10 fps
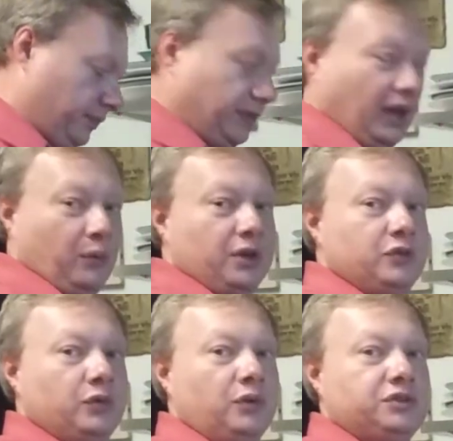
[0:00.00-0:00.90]
Now what you
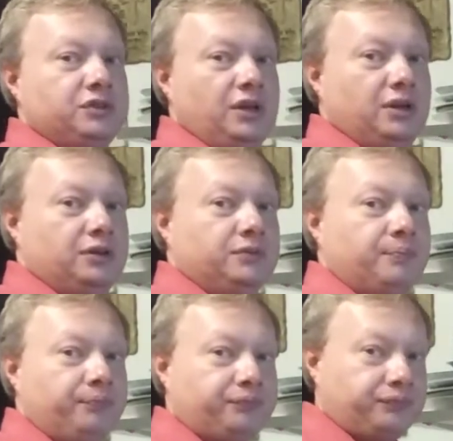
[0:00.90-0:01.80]
would want to do,
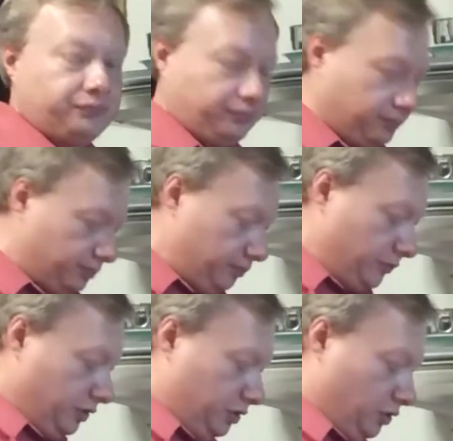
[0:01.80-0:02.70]

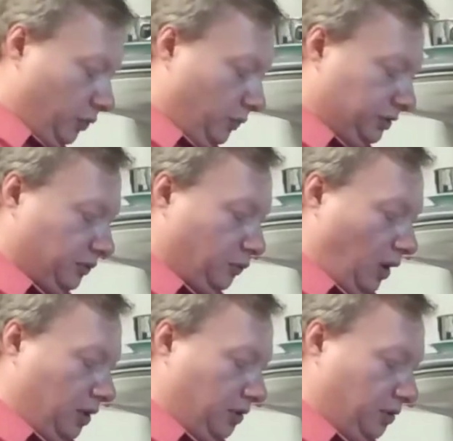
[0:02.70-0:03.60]
you would want to
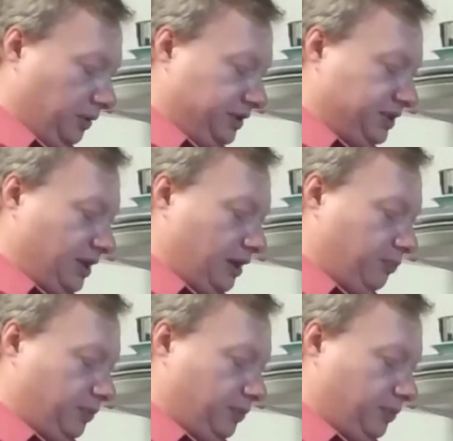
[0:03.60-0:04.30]
roll this up,